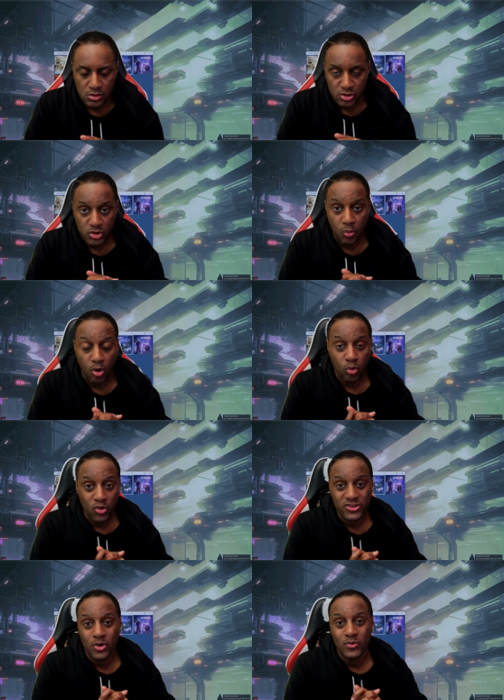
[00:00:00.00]
You will
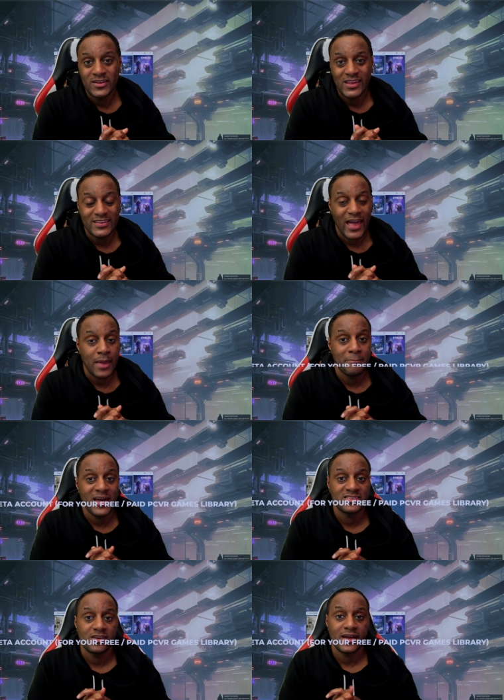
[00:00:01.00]
also need a
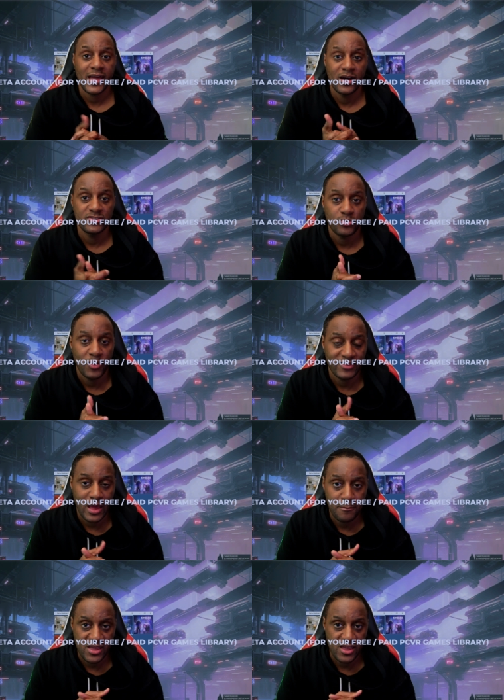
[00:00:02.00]
Meta account, whether
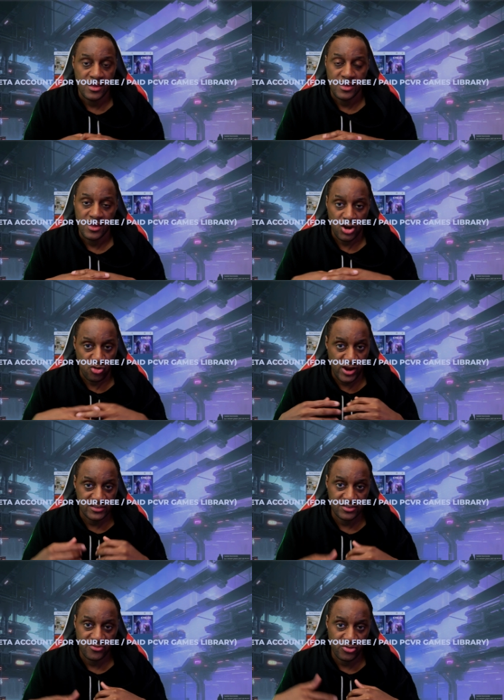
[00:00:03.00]
that be
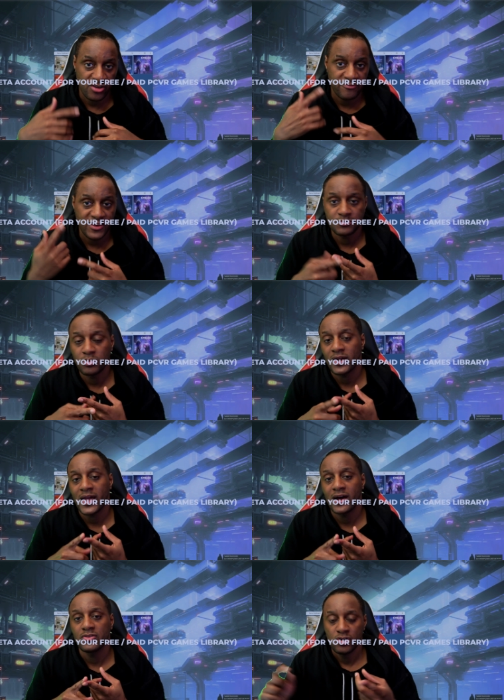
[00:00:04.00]
created through your Facebook
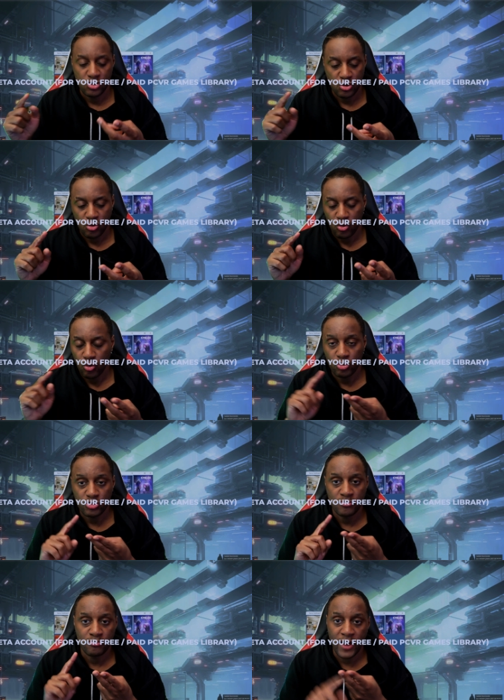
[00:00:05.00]
account or
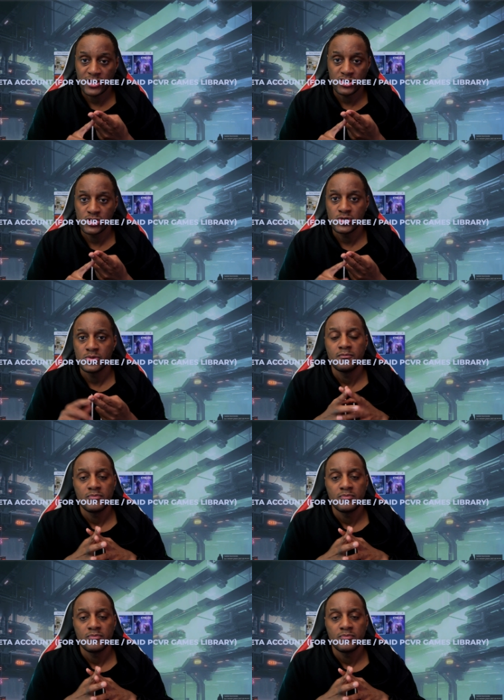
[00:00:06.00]
brand new.